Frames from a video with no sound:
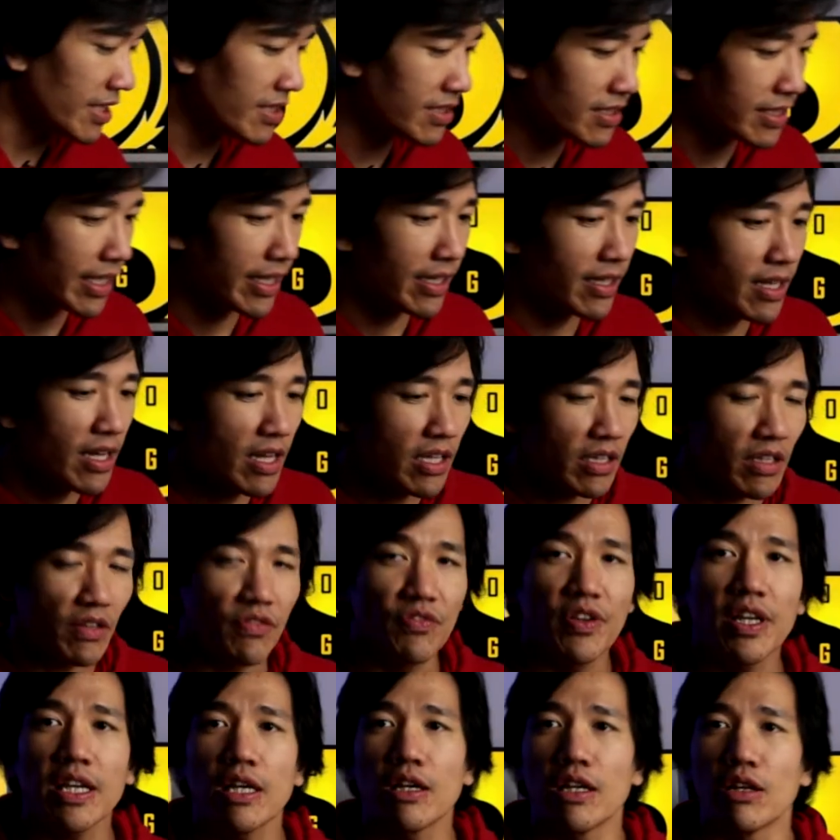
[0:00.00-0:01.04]
He's like, the
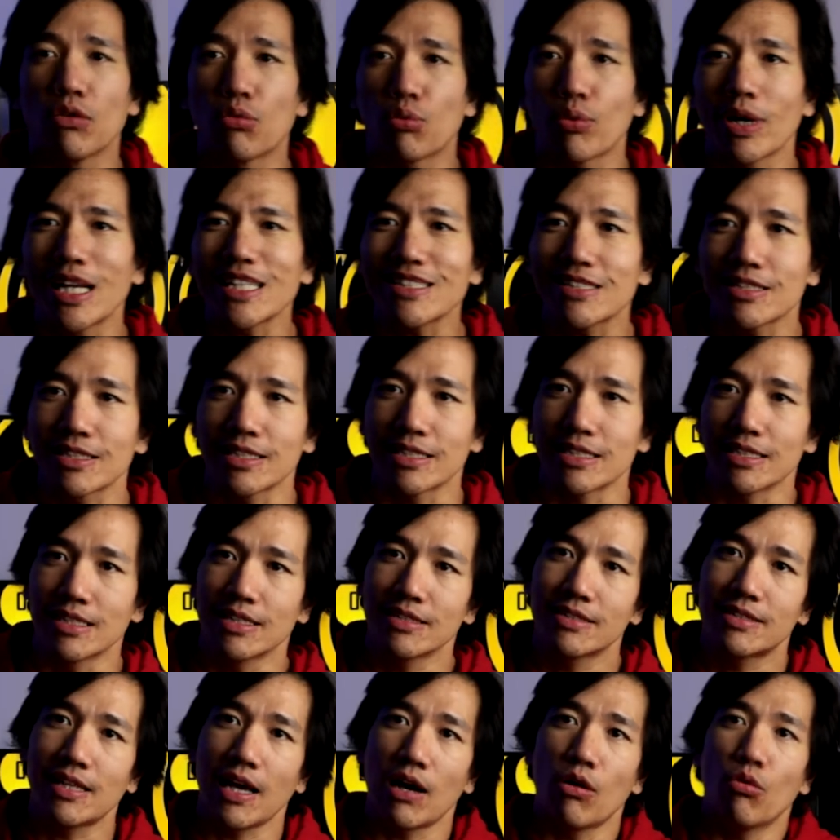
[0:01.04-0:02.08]
thing in wrestling
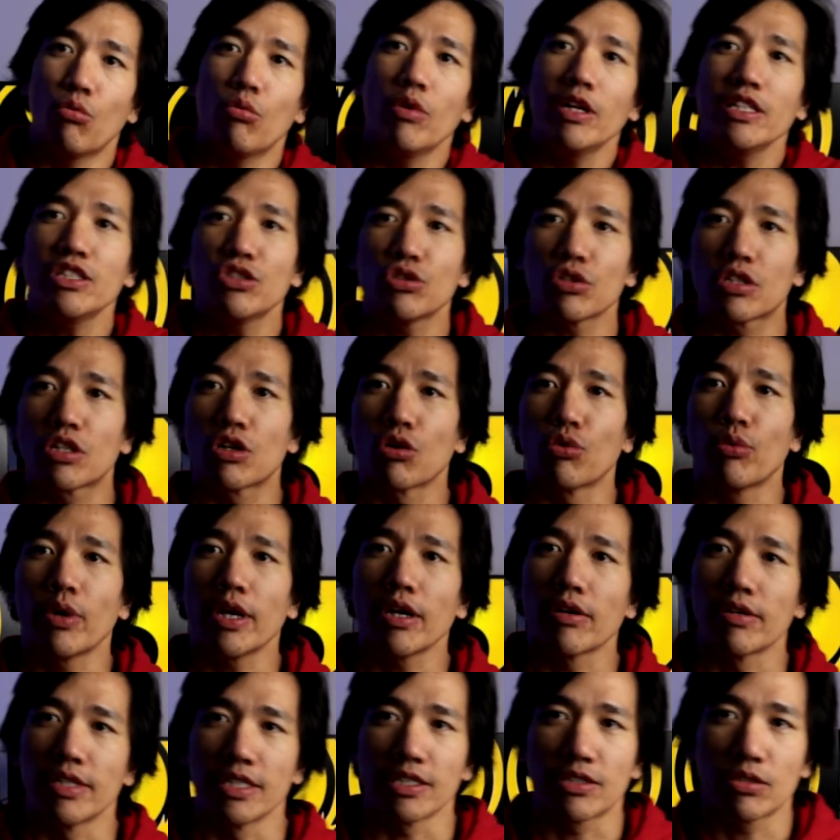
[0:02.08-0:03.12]
is that once your
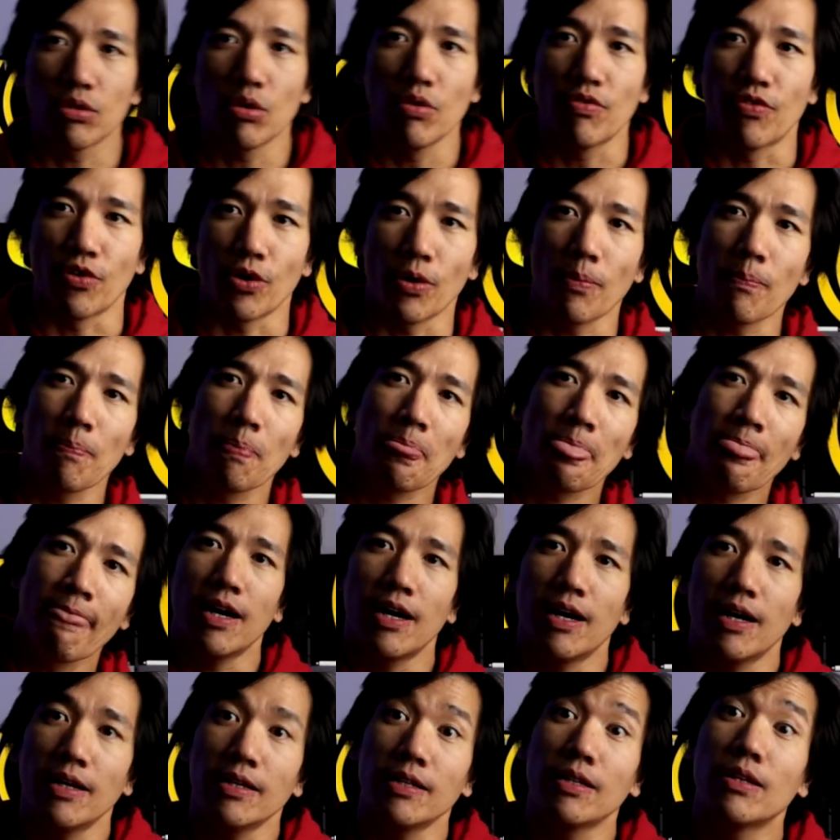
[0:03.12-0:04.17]
career is over,
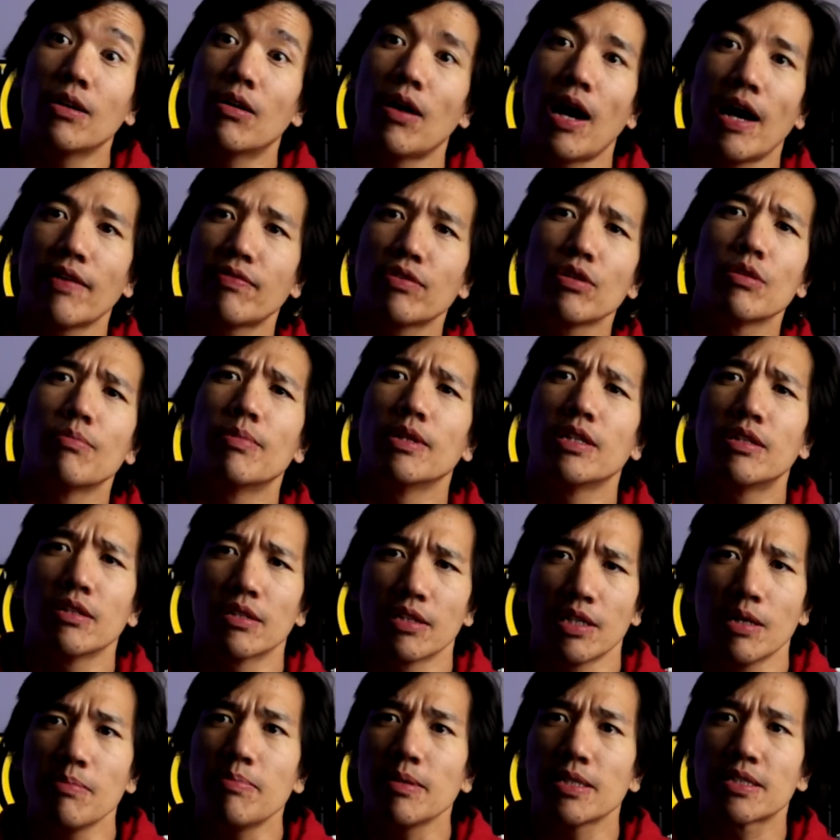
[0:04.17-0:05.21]
uh, you know, after you've been to the
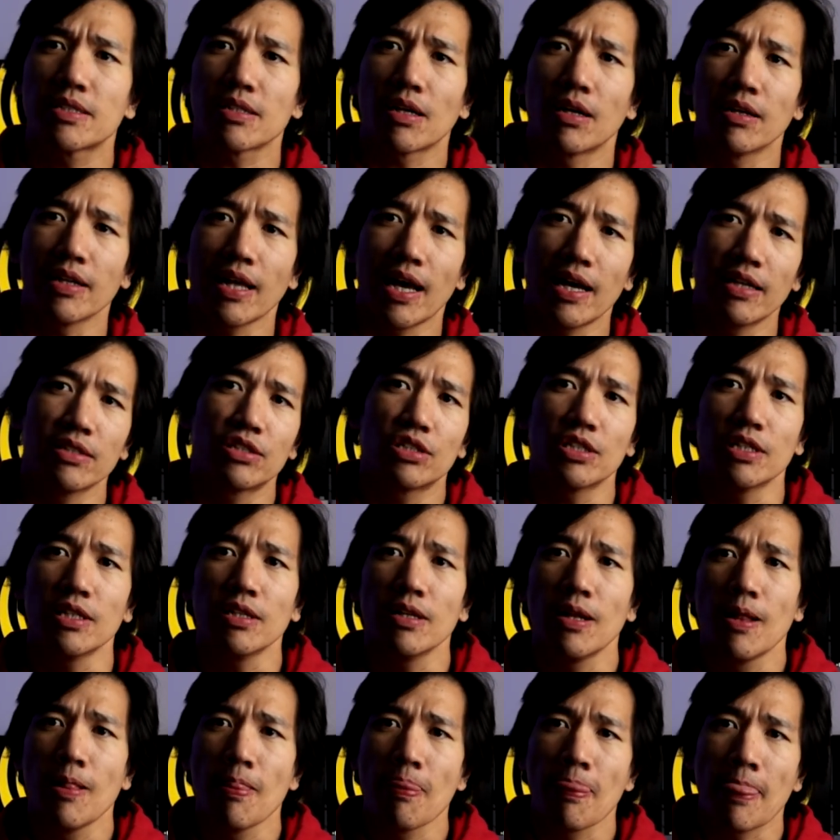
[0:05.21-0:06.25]
Olympics and all that
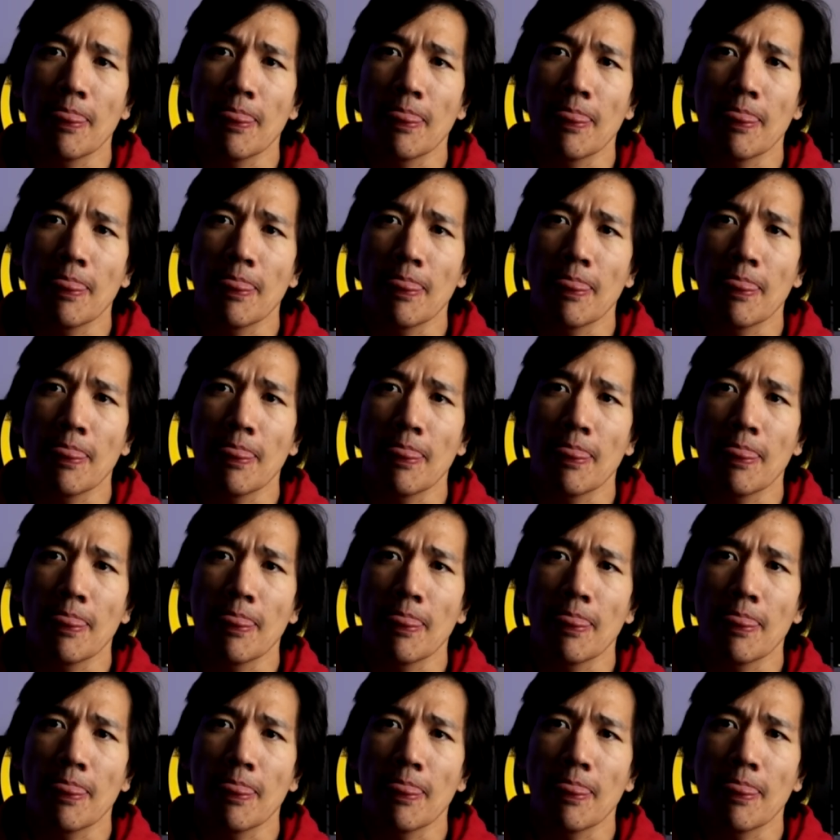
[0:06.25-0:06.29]
shit,